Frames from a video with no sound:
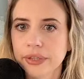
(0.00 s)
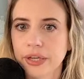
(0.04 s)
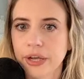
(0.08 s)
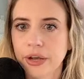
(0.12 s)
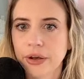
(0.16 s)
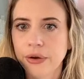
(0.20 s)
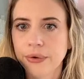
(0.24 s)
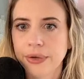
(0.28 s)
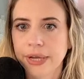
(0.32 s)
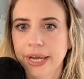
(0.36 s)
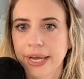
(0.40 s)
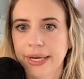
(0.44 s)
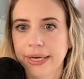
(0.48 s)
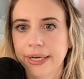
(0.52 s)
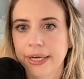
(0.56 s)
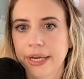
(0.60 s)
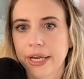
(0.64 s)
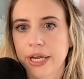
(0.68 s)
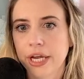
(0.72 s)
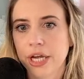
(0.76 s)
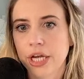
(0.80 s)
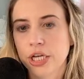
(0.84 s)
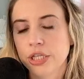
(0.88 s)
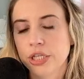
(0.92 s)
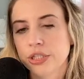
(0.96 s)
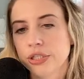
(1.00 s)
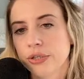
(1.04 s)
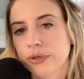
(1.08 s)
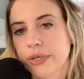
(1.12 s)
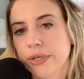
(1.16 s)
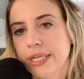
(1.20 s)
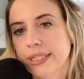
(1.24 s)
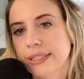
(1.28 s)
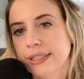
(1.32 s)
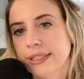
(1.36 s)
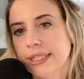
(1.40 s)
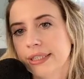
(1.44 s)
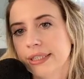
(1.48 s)
Okay. So
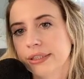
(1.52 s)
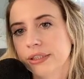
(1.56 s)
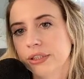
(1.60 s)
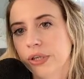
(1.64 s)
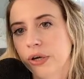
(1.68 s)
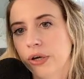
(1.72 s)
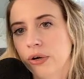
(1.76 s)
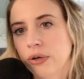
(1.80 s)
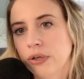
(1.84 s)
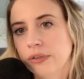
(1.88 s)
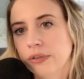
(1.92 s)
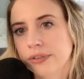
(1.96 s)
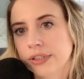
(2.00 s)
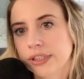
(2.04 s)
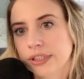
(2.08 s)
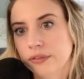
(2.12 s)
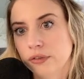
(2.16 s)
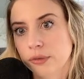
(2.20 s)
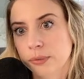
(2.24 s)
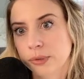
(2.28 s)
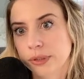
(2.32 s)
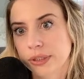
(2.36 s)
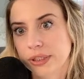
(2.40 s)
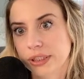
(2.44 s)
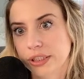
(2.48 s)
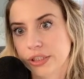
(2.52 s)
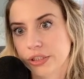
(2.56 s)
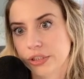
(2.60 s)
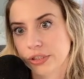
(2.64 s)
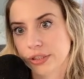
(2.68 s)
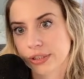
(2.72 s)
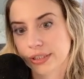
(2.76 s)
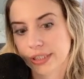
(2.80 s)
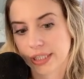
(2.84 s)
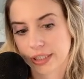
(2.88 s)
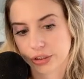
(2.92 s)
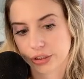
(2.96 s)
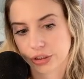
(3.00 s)
he says, Code of Civil
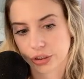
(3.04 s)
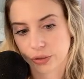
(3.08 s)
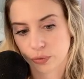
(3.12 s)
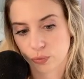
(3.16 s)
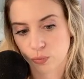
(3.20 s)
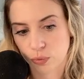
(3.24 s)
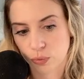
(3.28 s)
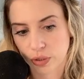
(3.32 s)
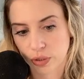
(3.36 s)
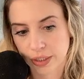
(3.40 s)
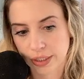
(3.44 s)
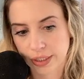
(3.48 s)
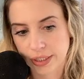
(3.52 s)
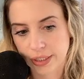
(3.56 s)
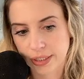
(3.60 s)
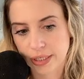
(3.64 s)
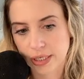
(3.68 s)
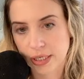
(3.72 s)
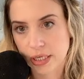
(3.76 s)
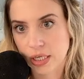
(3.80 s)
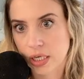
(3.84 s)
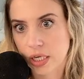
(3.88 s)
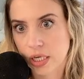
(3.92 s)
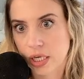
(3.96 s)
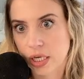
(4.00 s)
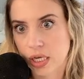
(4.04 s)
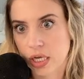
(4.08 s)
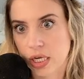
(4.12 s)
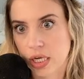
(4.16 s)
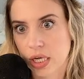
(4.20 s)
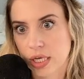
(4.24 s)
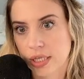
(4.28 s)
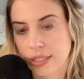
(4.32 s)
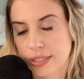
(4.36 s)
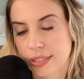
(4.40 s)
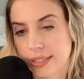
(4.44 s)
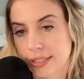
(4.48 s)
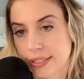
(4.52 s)
Procedures Section
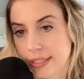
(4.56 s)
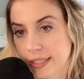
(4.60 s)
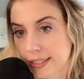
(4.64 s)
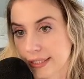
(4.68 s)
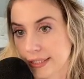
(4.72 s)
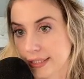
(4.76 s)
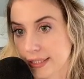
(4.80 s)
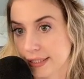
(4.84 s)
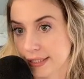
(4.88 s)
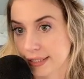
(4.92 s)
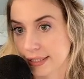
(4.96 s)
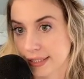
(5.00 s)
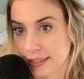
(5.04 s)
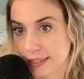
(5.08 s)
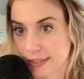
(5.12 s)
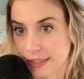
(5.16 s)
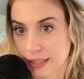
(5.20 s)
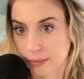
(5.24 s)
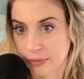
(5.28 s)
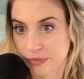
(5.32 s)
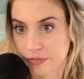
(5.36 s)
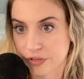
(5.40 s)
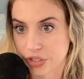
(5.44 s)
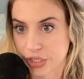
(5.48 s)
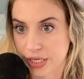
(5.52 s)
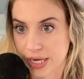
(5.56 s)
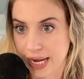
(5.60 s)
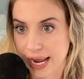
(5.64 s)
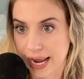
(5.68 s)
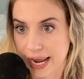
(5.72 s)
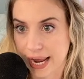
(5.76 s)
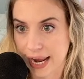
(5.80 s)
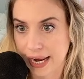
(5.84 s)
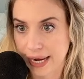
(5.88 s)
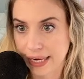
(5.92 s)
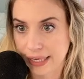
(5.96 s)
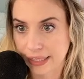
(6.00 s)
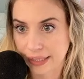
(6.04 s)
166, Subdivision
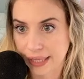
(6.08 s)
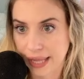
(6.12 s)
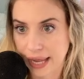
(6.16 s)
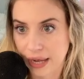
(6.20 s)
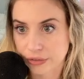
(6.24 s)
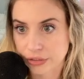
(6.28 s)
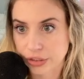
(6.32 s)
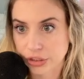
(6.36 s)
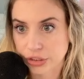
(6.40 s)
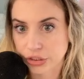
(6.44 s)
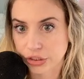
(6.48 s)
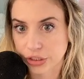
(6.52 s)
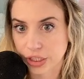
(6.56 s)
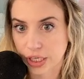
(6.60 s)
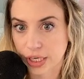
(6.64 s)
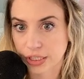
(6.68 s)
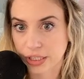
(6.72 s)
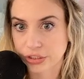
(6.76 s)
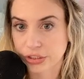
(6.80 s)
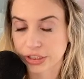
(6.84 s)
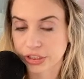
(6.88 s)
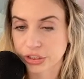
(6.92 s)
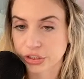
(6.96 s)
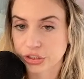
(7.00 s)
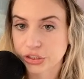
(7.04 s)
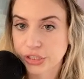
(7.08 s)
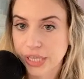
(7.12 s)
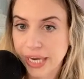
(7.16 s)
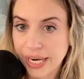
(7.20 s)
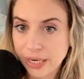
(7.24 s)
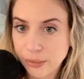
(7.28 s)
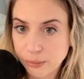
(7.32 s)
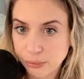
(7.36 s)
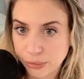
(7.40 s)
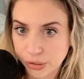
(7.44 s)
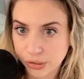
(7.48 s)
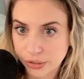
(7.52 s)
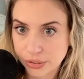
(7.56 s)
A, allows a judge in
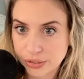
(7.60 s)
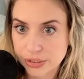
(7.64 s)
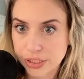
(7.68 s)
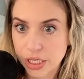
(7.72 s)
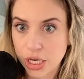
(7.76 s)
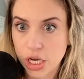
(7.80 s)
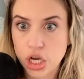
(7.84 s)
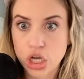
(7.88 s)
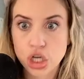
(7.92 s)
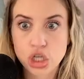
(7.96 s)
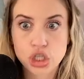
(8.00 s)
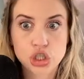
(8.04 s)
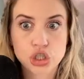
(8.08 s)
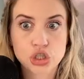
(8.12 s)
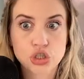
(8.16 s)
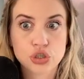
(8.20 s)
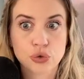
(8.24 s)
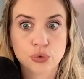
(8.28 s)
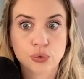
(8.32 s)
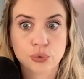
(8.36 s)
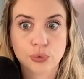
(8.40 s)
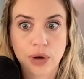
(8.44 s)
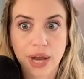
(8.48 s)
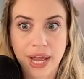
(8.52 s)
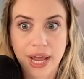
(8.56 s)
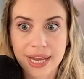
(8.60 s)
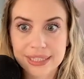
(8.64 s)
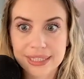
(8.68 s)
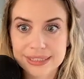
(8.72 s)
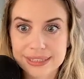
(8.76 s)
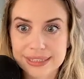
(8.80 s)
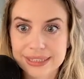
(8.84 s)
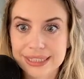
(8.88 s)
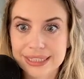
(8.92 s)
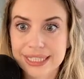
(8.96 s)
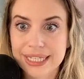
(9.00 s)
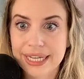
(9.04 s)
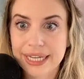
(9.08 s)
chambers to
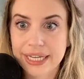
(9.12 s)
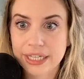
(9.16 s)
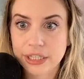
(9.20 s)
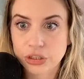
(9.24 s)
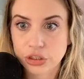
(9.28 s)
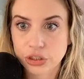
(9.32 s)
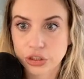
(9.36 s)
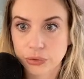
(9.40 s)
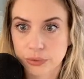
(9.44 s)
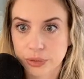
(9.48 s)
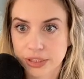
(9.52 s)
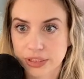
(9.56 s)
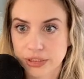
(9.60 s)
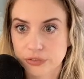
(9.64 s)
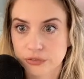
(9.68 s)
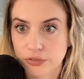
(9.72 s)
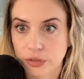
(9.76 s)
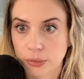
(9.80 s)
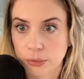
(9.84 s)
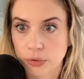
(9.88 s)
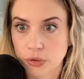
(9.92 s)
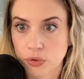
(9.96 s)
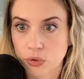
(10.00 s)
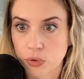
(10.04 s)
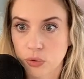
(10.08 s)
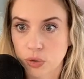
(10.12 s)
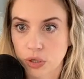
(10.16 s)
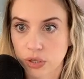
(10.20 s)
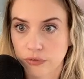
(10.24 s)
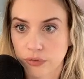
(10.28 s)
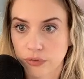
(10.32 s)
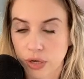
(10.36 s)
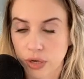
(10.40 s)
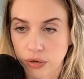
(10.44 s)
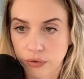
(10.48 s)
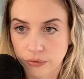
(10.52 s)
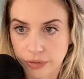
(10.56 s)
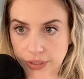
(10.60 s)
direct the issuance from the court of
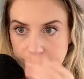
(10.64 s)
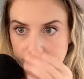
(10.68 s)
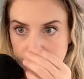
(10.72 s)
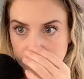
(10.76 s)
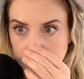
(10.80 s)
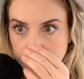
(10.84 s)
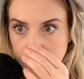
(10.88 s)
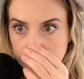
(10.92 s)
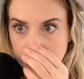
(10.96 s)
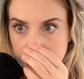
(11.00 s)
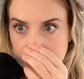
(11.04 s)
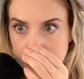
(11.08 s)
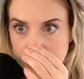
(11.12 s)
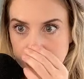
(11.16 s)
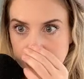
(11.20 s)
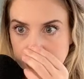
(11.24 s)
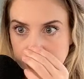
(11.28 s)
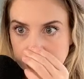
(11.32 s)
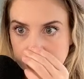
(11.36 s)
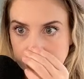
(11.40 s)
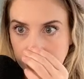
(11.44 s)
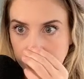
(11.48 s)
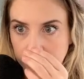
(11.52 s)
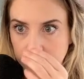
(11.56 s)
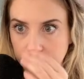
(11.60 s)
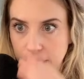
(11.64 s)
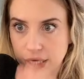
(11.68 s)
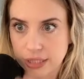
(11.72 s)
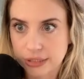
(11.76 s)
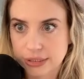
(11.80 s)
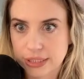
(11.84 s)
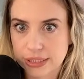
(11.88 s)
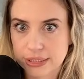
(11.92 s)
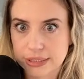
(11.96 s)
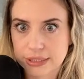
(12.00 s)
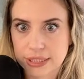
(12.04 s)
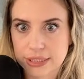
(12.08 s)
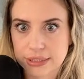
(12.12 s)
all writs and
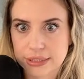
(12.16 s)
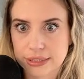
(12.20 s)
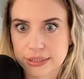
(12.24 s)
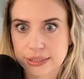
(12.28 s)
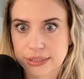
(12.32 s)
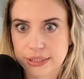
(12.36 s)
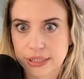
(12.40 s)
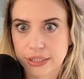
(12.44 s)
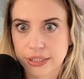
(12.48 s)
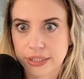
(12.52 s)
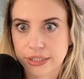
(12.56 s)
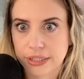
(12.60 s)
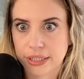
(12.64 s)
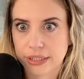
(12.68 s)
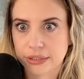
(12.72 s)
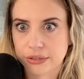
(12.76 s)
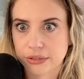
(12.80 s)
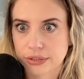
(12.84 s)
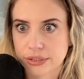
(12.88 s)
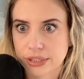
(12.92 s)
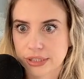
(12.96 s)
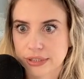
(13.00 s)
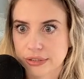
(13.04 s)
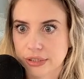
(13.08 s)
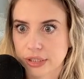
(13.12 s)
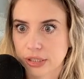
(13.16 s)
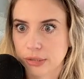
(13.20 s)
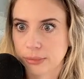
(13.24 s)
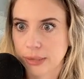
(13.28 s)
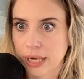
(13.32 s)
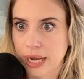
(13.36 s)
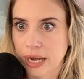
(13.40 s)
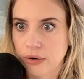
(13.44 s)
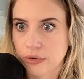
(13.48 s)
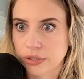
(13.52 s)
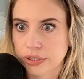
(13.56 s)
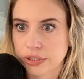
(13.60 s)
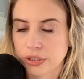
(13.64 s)
process necessary in the exercise of their
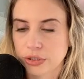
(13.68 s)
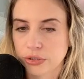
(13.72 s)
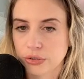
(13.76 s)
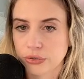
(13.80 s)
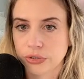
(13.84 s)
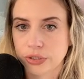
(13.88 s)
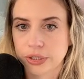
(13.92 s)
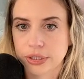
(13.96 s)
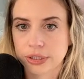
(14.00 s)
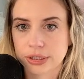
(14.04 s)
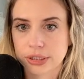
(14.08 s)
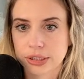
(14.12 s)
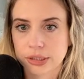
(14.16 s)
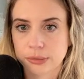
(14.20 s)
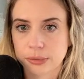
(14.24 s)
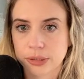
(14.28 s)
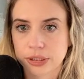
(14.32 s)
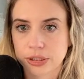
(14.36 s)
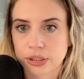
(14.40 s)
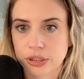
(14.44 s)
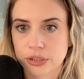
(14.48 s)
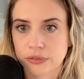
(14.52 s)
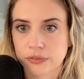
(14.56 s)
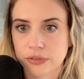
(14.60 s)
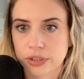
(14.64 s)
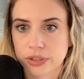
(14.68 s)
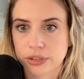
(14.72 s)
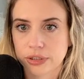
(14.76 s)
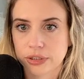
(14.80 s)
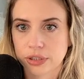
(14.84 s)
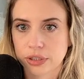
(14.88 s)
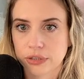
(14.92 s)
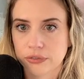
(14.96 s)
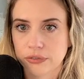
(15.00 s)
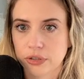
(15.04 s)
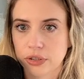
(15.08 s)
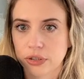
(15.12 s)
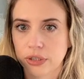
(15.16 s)
powers, including a suspension of a
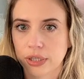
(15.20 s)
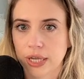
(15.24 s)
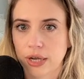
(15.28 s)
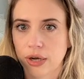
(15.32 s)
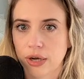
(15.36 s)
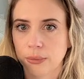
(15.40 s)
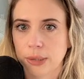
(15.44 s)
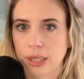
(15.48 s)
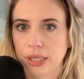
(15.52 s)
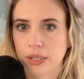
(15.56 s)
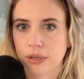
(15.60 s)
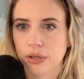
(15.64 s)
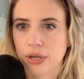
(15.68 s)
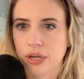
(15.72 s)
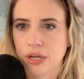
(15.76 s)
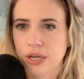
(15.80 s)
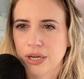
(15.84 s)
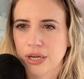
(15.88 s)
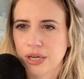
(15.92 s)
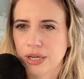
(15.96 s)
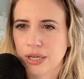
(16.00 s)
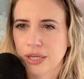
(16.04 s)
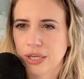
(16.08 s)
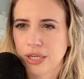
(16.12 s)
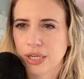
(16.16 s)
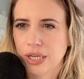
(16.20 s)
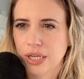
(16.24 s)
conservator allowed by law.